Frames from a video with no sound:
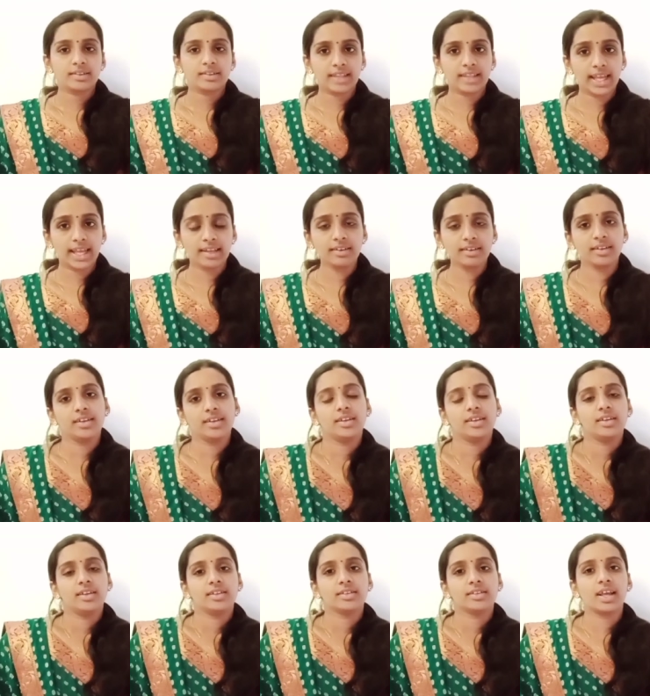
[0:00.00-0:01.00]
Then
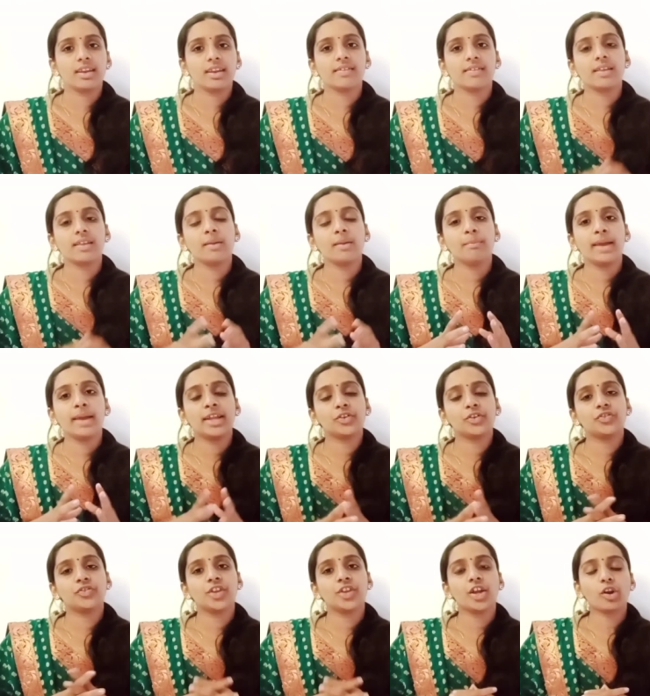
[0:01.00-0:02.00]
there is a
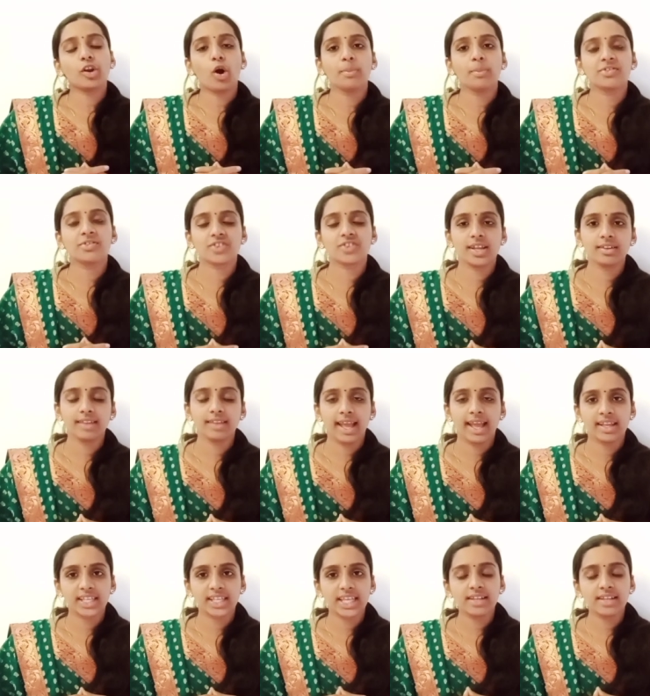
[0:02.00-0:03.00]
better option,
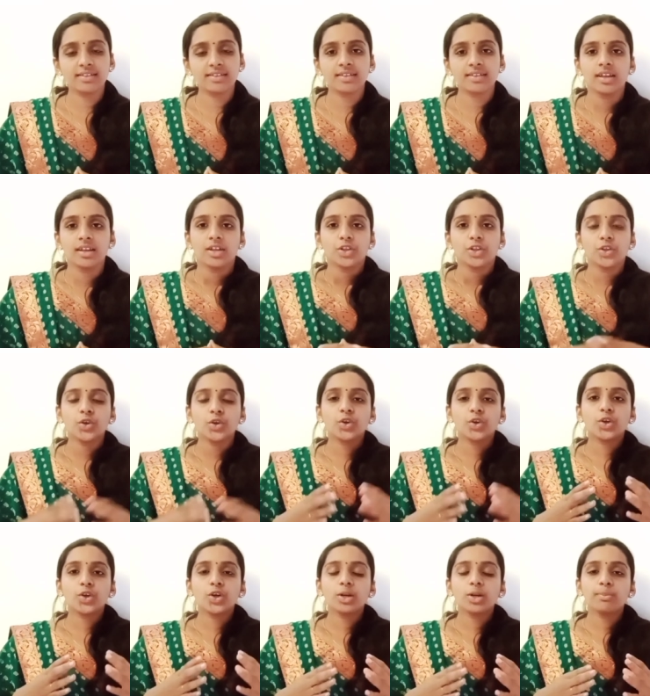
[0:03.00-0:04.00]
that is
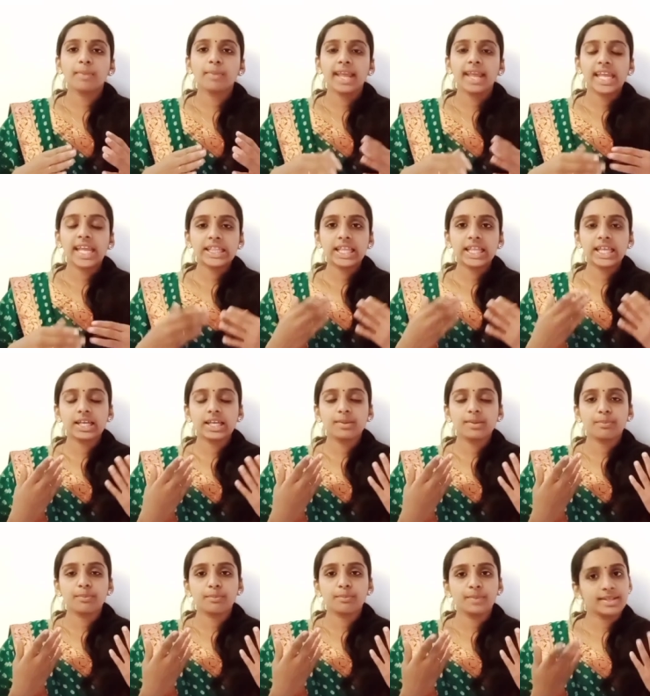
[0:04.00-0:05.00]
you could make
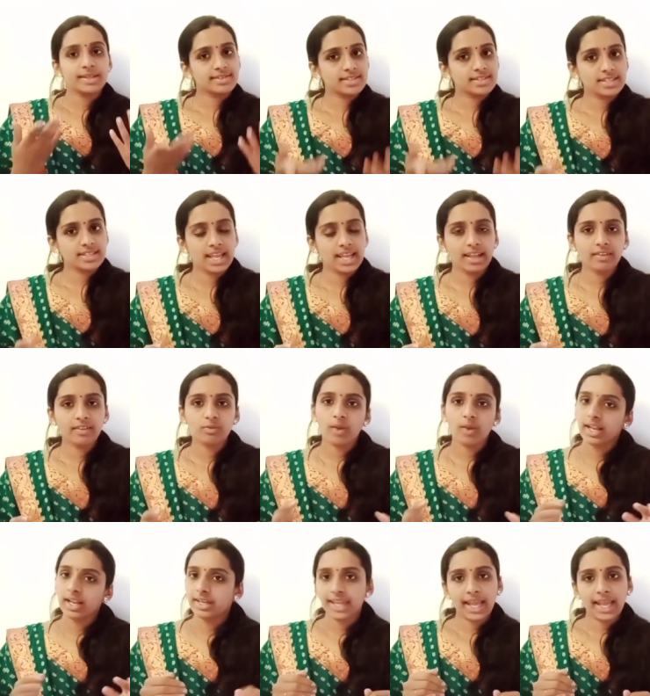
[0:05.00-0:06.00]
the mistakes
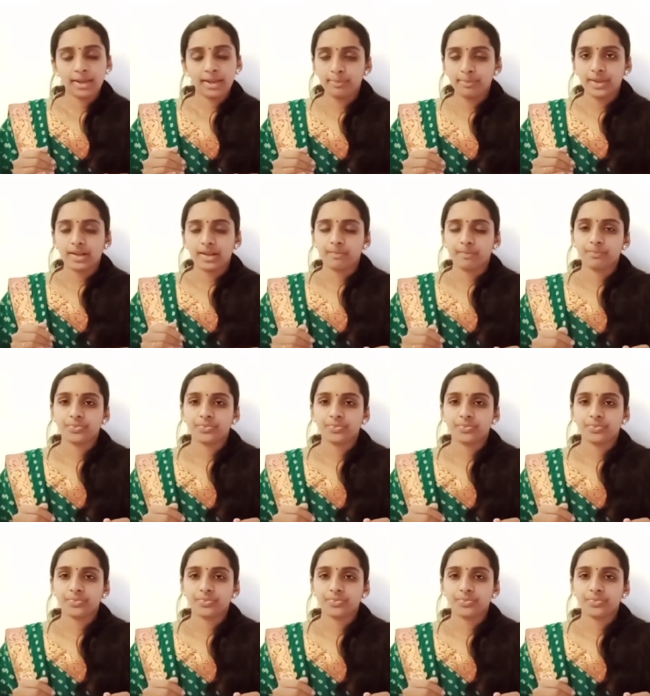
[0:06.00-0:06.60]
while typing.